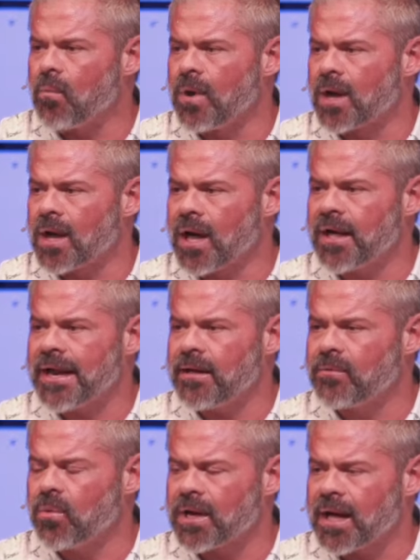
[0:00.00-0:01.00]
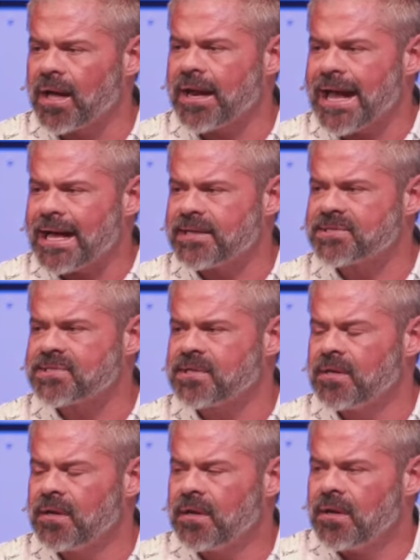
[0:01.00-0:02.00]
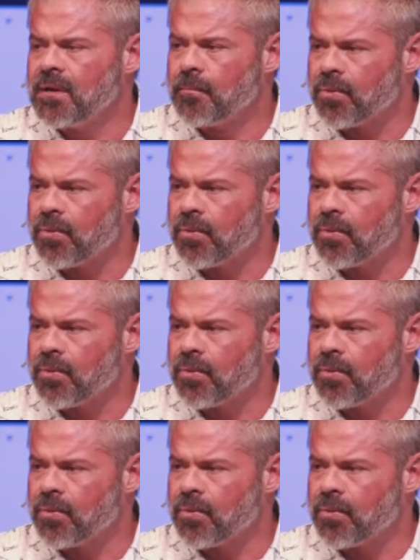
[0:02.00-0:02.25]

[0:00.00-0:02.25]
that what God, what God has